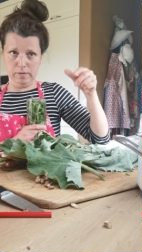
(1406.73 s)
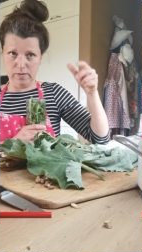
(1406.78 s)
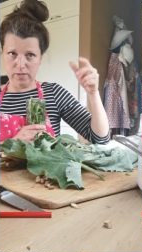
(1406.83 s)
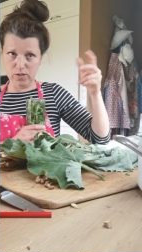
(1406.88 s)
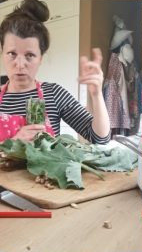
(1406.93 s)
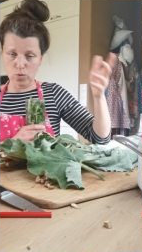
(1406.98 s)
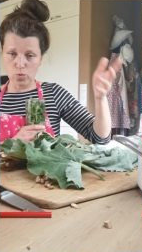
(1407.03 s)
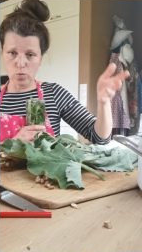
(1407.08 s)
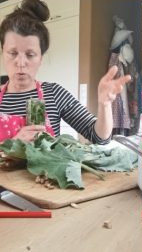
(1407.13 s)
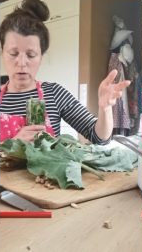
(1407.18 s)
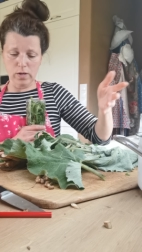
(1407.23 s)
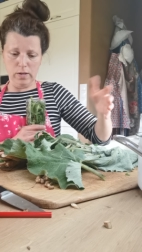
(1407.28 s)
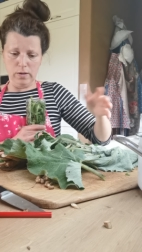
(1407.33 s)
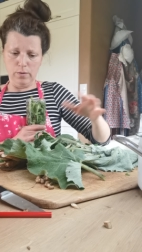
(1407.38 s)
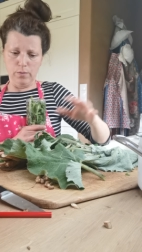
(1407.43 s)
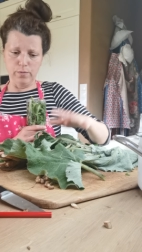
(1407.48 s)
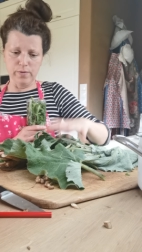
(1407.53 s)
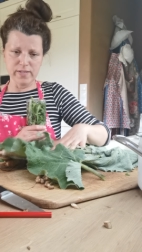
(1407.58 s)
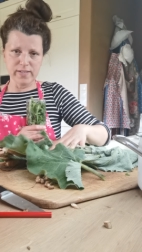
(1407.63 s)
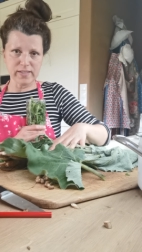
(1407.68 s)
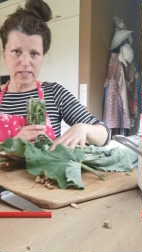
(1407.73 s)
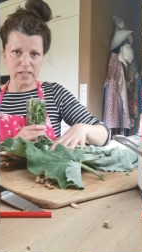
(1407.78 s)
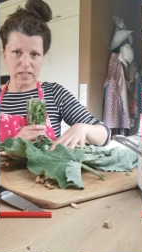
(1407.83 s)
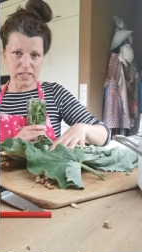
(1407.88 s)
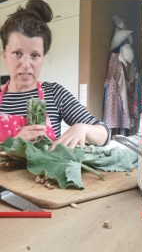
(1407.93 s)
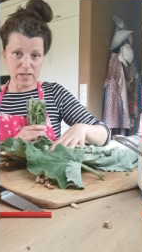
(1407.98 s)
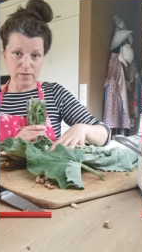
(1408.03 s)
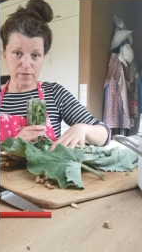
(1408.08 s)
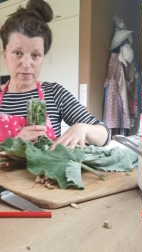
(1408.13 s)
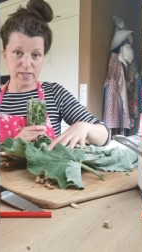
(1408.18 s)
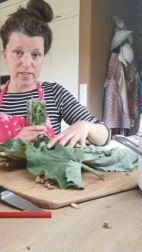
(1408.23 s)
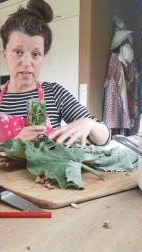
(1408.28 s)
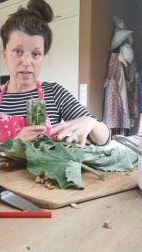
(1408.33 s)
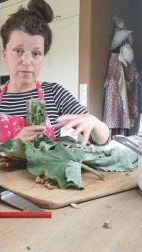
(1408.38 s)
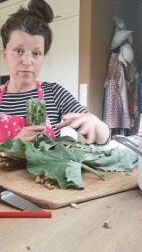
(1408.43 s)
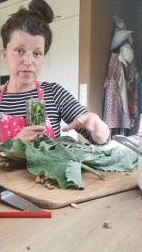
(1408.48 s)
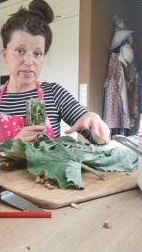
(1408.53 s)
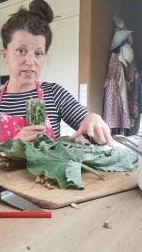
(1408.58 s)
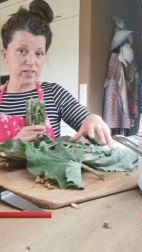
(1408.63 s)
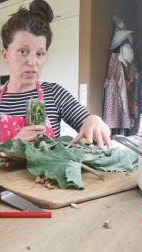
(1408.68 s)
So with the leaves
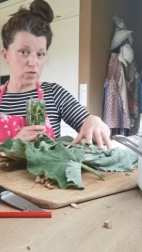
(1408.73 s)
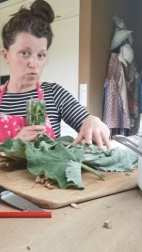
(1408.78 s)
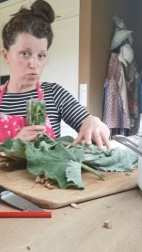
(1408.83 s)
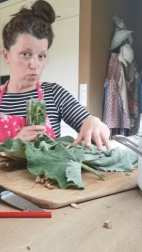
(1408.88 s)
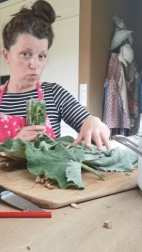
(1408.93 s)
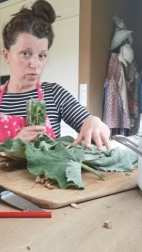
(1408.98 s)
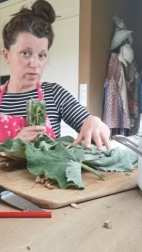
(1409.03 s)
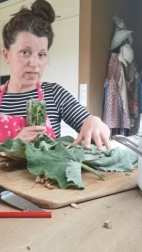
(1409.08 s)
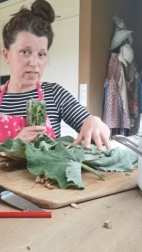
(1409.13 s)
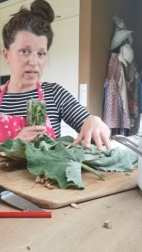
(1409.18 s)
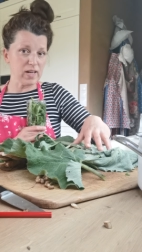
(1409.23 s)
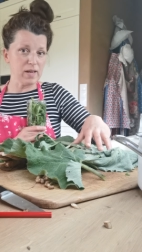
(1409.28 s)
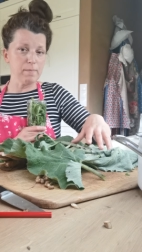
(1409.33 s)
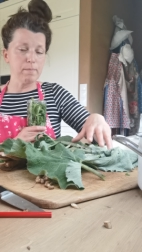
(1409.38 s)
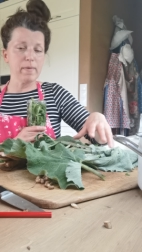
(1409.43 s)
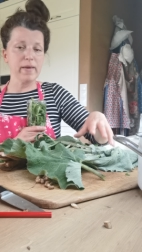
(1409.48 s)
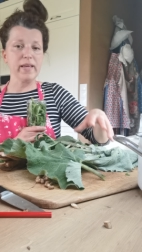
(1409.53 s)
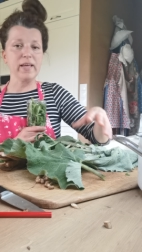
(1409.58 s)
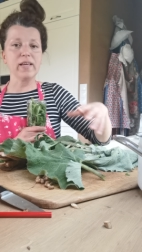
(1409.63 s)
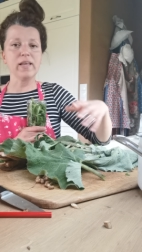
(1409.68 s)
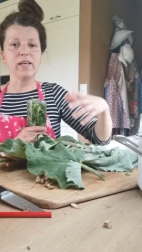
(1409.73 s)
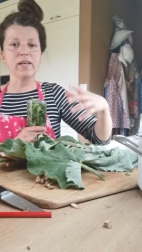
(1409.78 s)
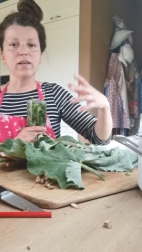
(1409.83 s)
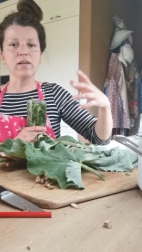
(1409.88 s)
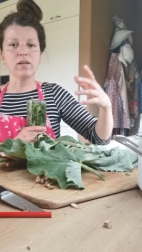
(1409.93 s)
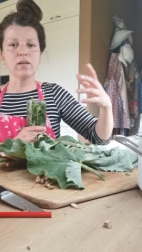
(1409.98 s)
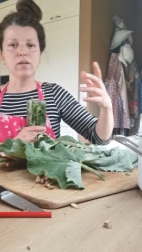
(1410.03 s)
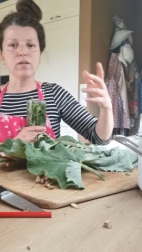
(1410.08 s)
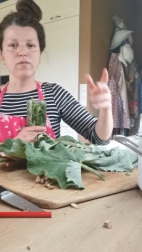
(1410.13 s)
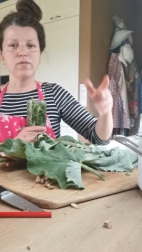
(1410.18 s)
and with the roots, I'm making